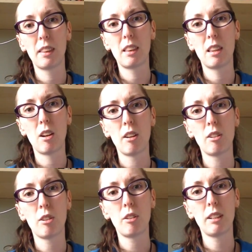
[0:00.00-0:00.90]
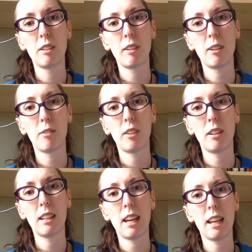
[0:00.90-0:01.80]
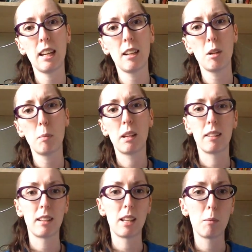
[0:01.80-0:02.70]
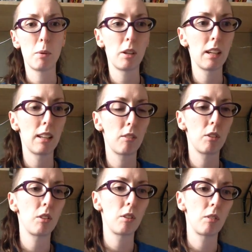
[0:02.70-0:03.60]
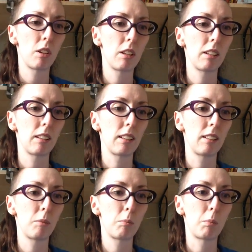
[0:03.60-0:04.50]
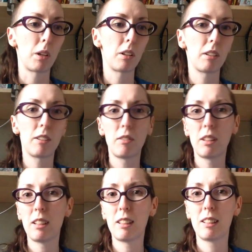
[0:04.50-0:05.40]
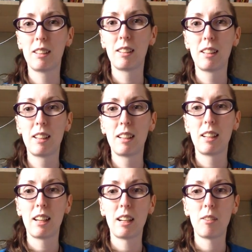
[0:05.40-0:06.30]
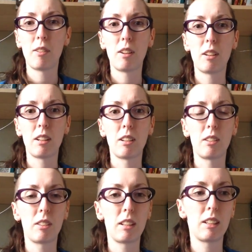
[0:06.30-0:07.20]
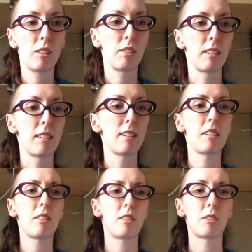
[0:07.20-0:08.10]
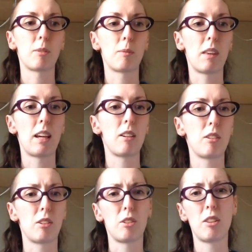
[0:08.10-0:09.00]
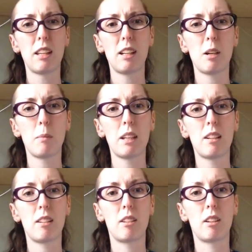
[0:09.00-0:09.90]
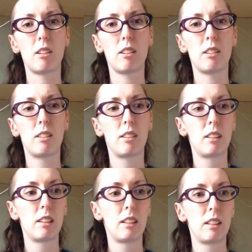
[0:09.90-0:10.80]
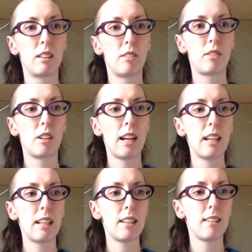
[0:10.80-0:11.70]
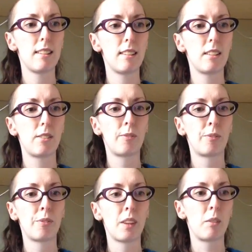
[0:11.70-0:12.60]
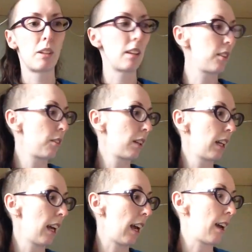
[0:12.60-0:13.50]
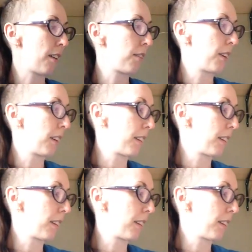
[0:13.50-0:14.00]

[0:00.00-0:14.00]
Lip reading: not totally great for Ada, because I keep poking it through the wrong part of it, and I found a duller needle was easier, so I don't know. Do they come in dull varieties? Because the one I have